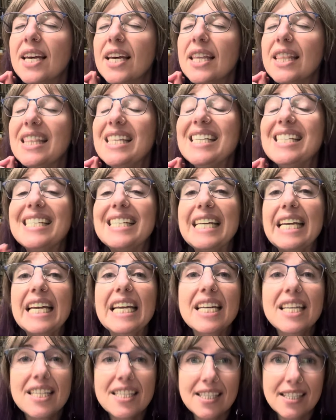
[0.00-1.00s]
this
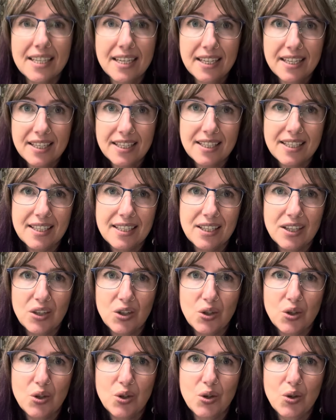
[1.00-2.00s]
innocence
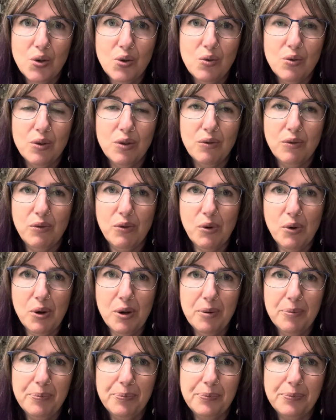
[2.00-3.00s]
to the
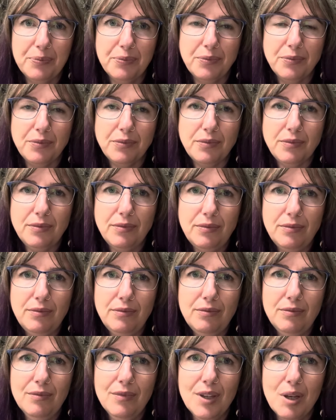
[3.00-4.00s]
Fool,
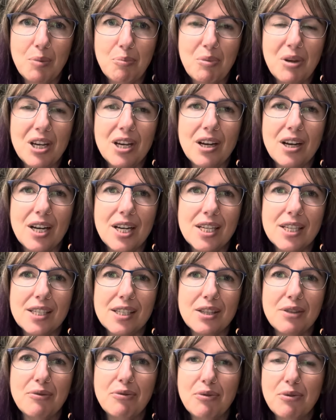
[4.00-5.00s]
because
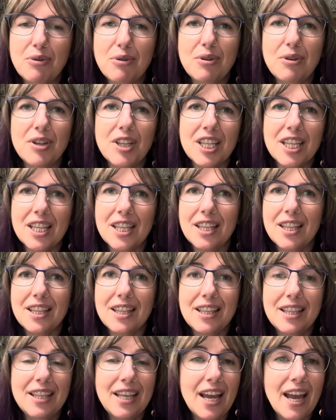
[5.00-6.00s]
the Fool,
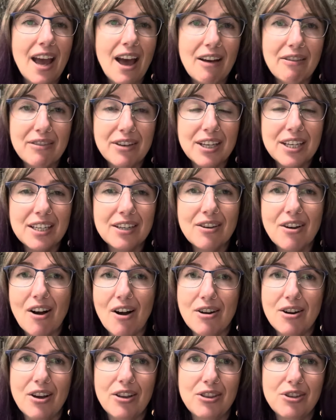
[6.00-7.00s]
they haven't
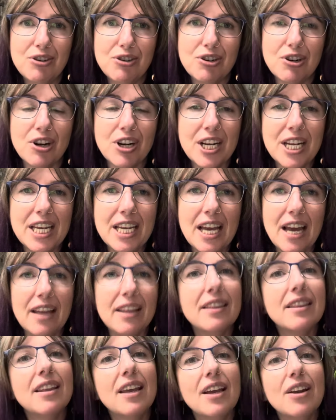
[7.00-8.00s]
gone on the journey
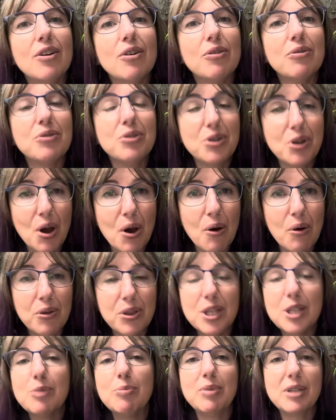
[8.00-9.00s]
yet. They don't know
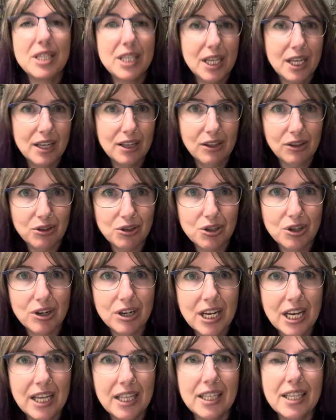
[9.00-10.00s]
this particular
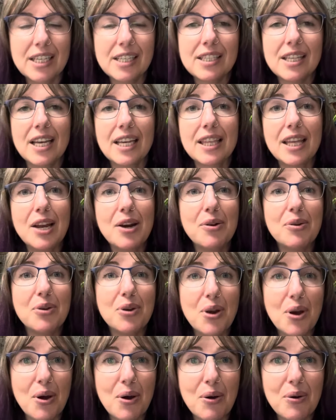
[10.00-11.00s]
journey, at least. Like, they don't
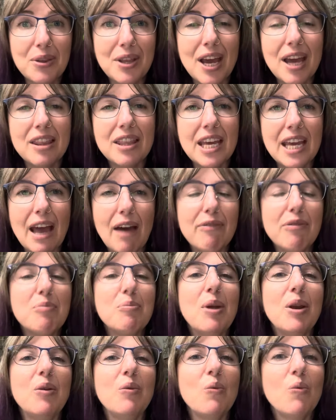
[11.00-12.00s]
know, they haven't
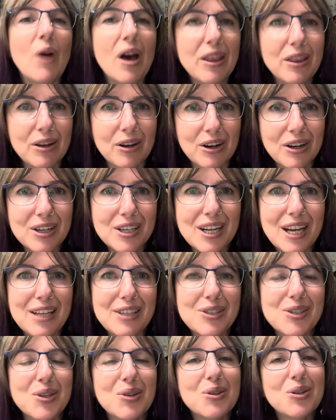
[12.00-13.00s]
been weathered.
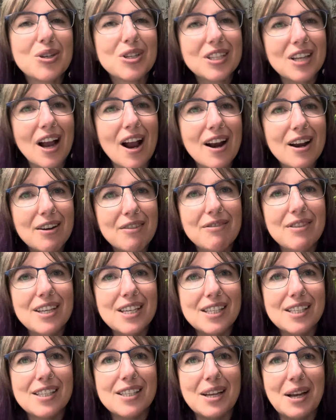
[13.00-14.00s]
And so there's kind of
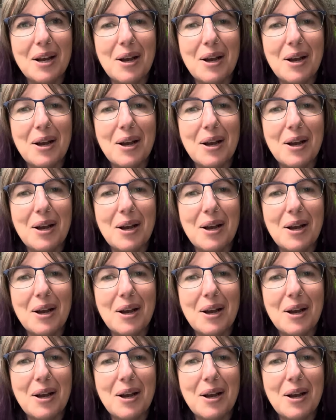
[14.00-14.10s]
this,